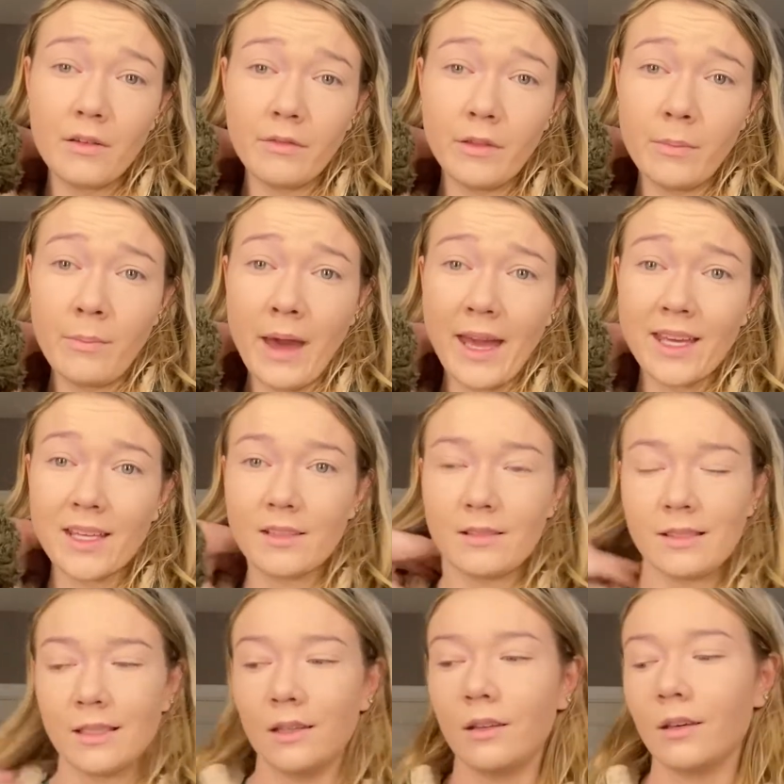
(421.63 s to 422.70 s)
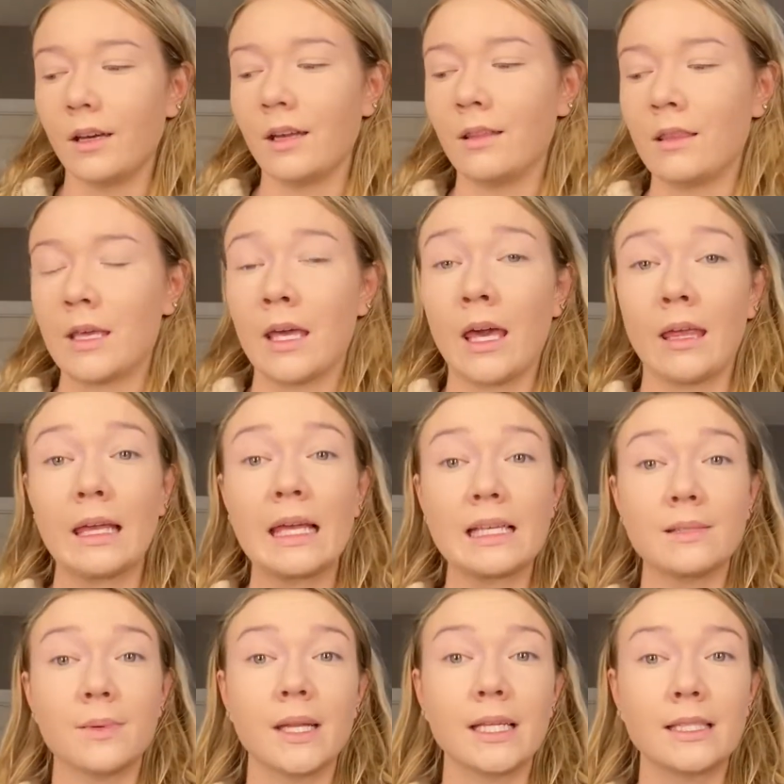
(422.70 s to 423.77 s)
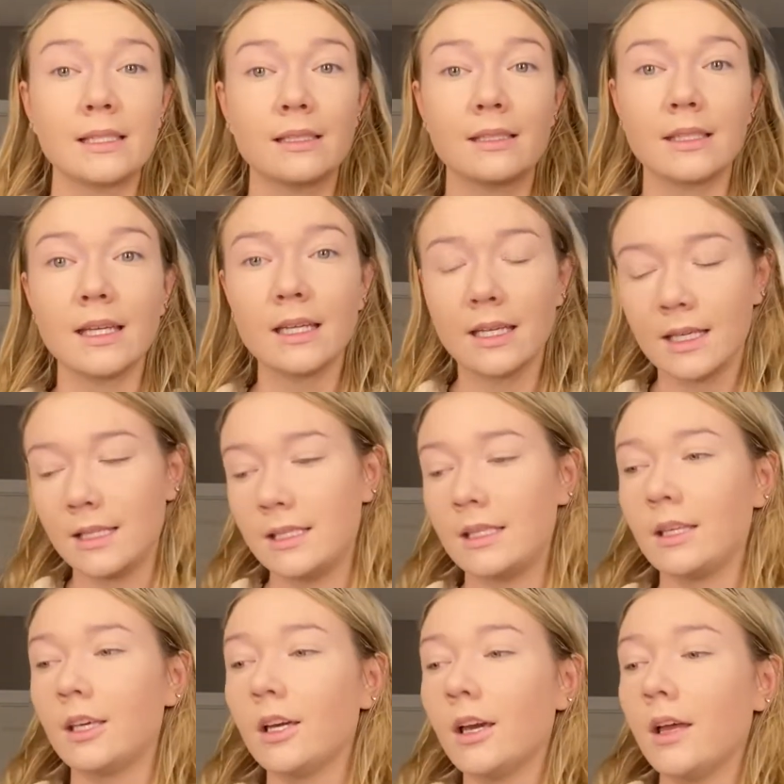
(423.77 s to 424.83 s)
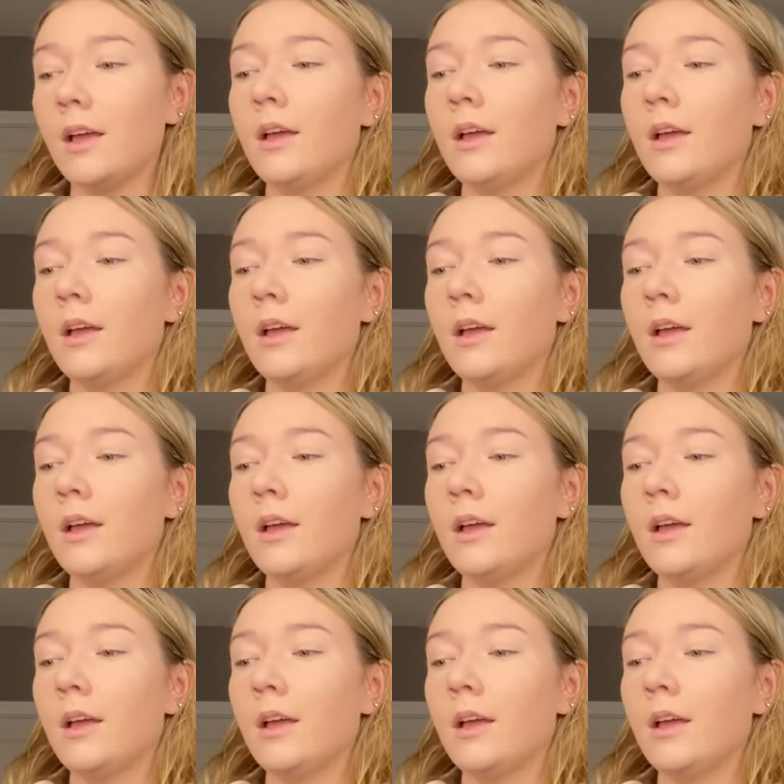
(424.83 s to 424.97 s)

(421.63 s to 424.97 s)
the MAC concealer and the Kylie Cosmetics skin concealer.